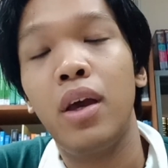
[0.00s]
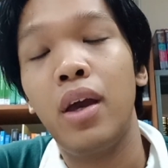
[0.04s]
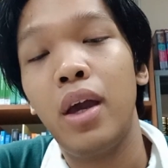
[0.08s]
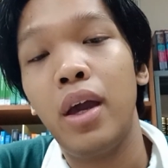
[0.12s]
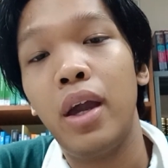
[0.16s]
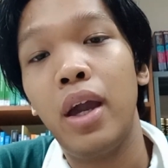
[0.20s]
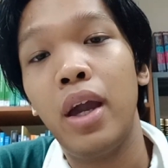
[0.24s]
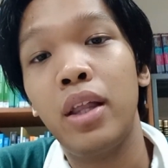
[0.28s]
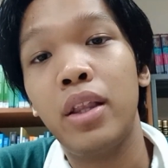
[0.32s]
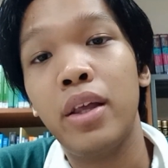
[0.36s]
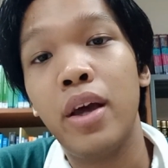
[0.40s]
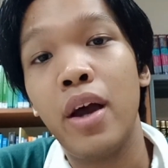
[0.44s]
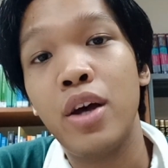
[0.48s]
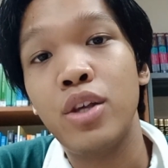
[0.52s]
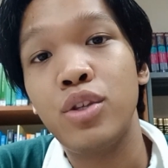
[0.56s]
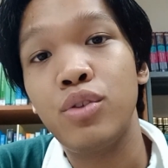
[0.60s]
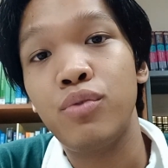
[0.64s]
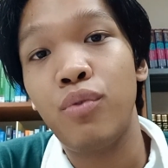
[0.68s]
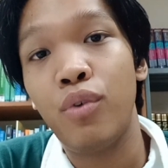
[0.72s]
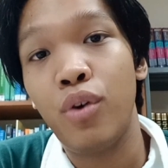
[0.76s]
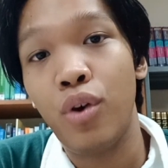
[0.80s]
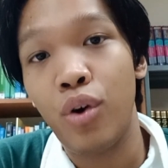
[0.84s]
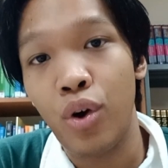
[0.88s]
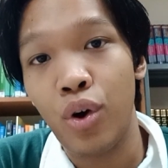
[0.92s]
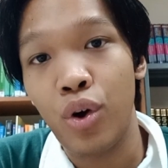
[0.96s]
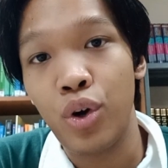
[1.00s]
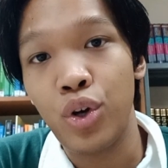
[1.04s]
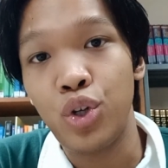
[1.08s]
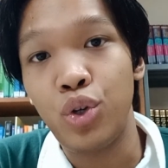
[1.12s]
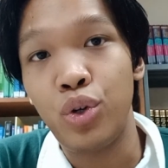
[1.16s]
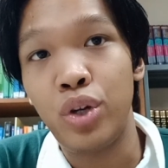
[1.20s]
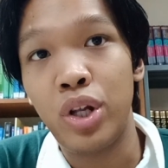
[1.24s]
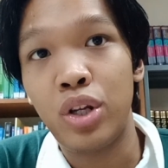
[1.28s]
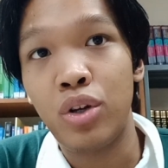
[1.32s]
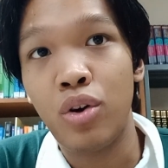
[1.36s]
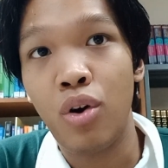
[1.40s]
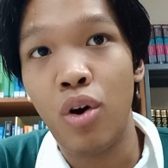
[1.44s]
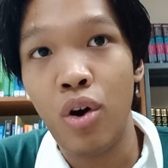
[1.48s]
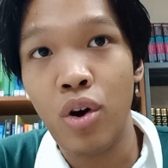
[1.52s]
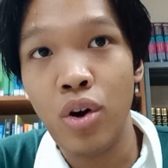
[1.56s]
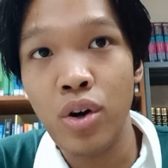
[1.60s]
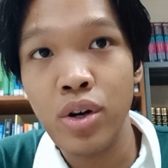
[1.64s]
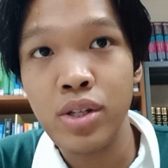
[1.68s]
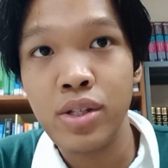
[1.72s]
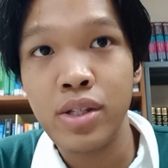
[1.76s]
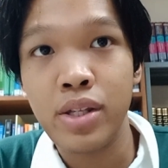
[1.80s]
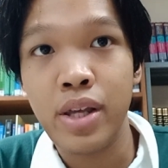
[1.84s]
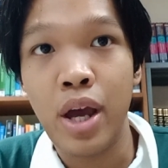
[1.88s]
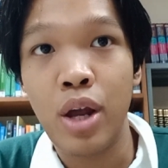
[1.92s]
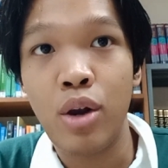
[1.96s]
It has 4 unit
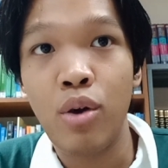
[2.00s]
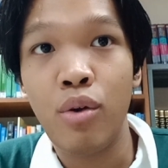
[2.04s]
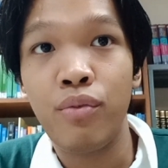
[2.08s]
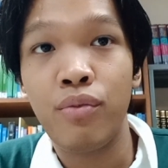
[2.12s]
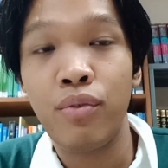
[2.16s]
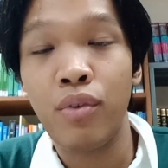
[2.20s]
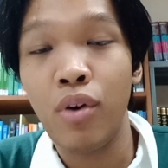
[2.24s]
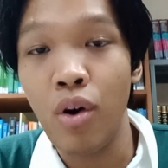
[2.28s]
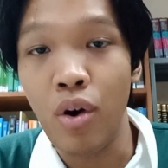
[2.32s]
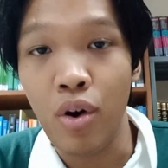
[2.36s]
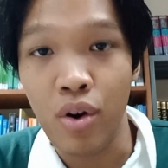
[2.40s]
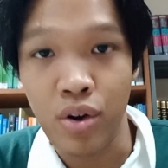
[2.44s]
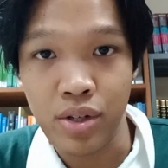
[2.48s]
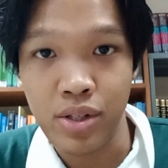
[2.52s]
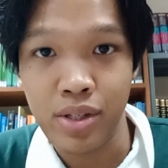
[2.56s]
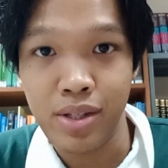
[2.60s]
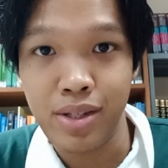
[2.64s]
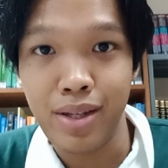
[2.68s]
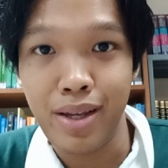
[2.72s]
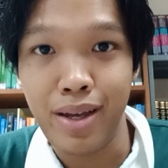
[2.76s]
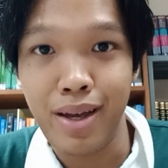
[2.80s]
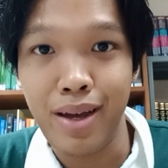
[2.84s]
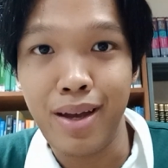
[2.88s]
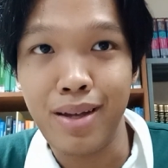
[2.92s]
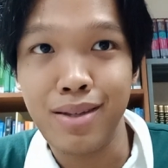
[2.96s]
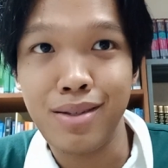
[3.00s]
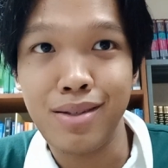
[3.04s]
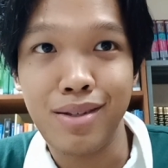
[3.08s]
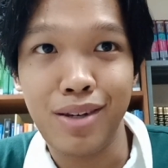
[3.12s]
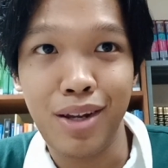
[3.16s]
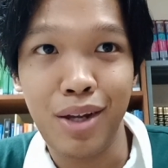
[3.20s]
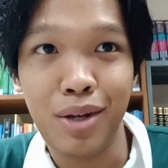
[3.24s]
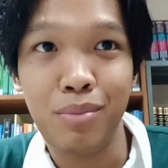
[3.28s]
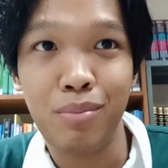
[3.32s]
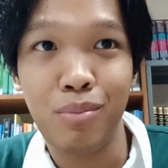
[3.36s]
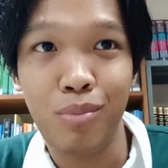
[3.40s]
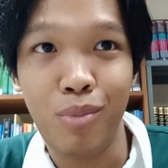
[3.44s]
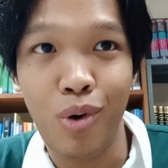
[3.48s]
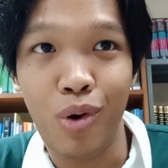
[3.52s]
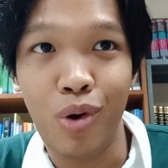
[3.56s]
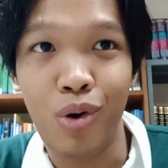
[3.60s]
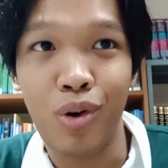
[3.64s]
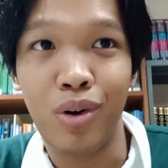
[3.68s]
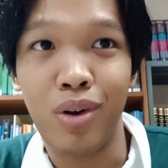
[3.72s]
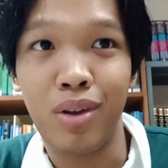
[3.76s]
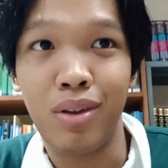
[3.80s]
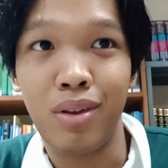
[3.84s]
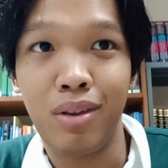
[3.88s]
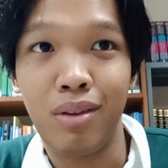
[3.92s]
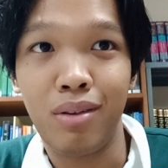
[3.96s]
course, and of course, it's need
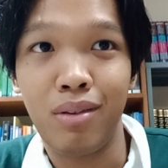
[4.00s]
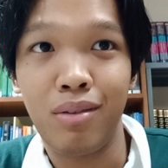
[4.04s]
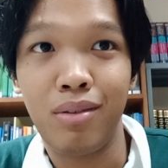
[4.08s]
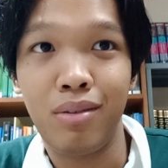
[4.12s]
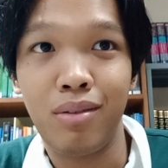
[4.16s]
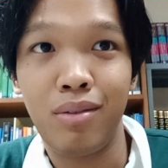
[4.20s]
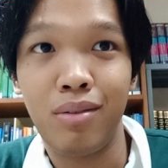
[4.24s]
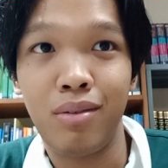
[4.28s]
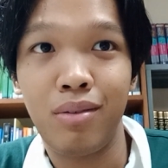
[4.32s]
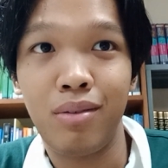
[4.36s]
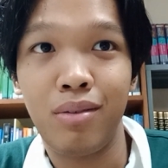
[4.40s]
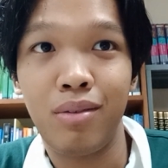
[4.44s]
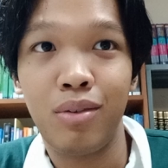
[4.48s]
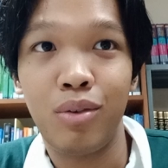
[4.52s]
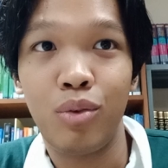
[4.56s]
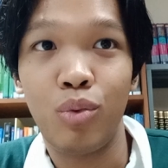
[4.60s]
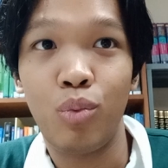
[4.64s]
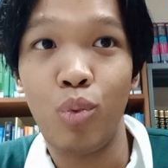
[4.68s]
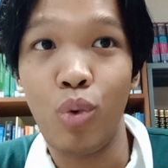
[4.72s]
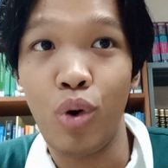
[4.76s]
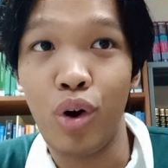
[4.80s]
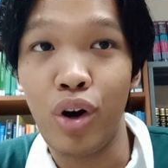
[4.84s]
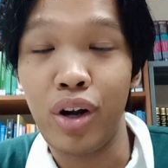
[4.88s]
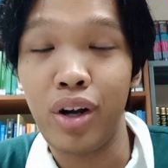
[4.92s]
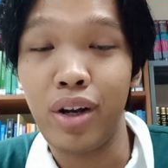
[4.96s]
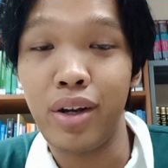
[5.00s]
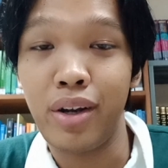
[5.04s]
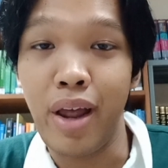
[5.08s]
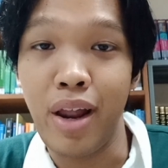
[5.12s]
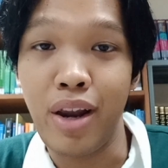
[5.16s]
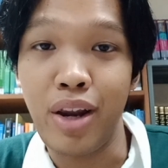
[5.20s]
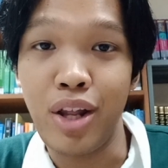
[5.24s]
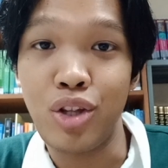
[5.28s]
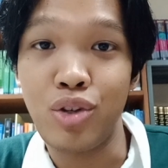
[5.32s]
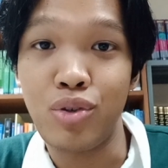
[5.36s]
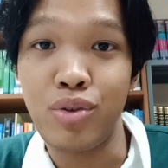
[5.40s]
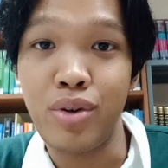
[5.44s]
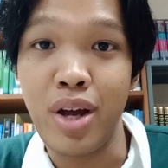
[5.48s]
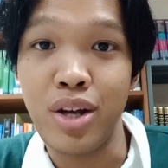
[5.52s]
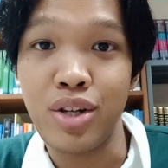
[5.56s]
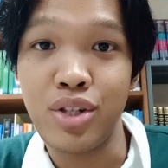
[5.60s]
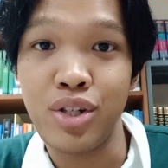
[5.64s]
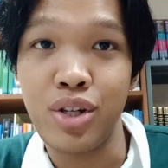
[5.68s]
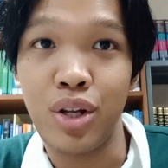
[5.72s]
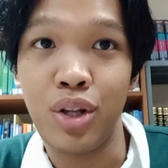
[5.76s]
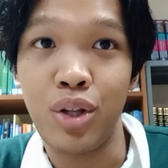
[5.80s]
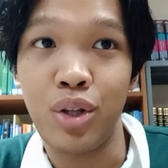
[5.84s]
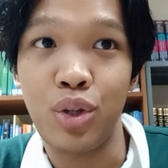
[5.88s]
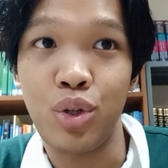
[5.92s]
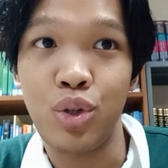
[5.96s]
more work than
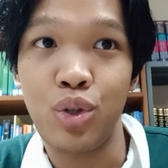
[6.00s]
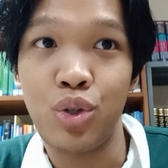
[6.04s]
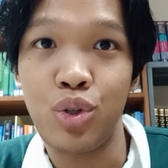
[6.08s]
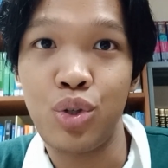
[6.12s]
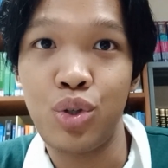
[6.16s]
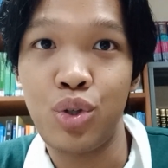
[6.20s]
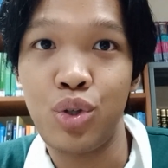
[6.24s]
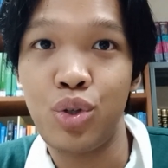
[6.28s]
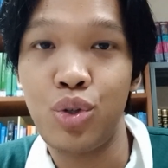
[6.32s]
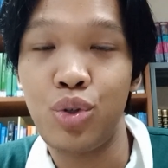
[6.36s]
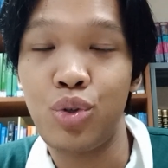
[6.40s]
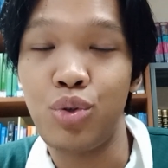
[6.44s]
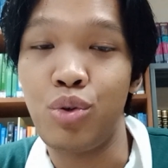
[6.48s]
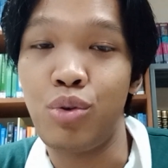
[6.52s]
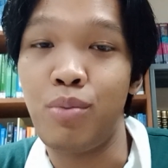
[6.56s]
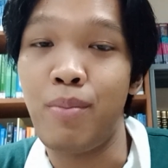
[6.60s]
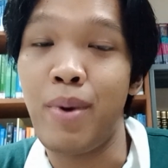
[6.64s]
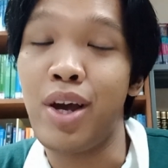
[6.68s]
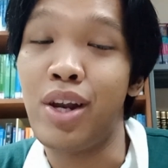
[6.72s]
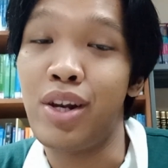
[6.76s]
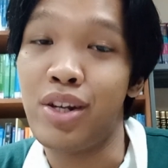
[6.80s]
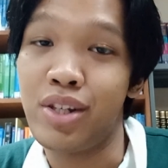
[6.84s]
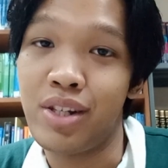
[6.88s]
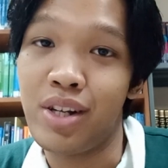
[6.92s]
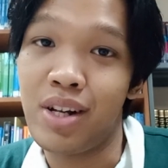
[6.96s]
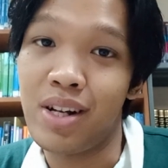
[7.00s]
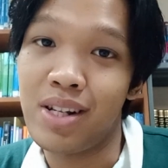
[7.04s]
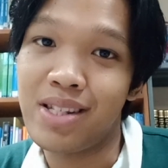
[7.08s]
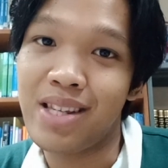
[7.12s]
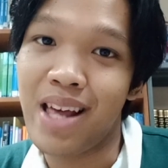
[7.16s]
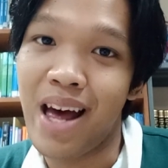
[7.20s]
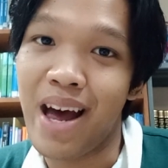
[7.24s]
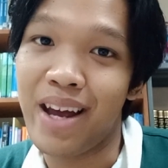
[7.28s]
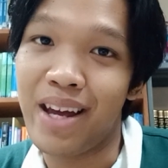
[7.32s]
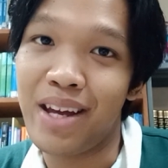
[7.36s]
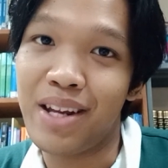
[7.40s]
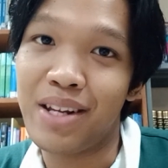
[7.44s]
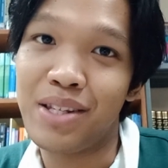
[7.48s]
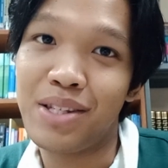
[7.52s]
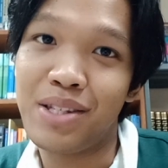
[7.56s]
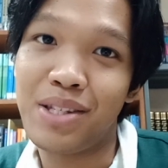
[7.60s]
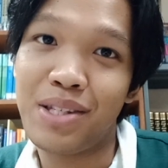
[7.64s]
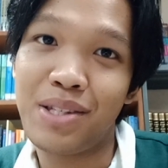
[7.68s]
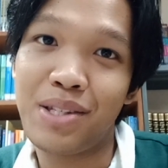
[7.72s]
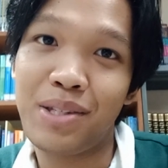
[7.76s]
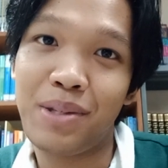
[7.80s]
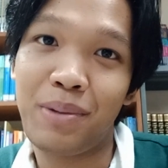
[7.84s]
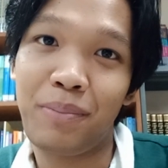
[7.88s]
Introduction to Biological Science.